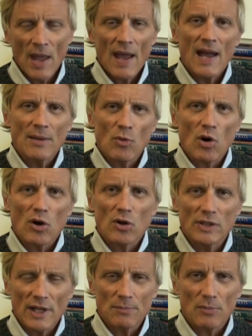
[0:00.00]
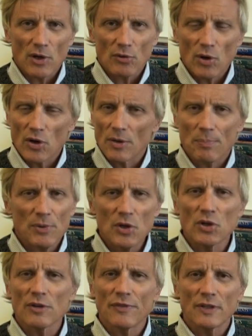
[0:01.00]
And Morrow Lindbergh wrote a
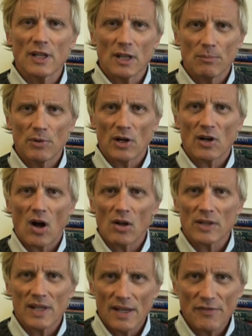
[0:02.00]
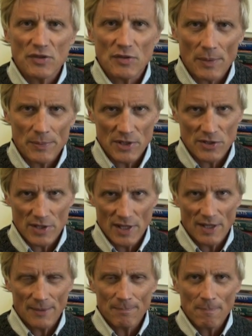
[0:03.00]
beautiful little book called Gifts from the
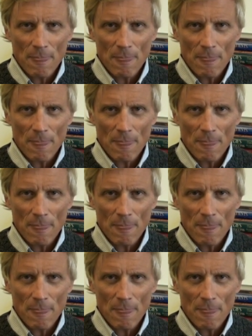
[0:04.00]
Sea.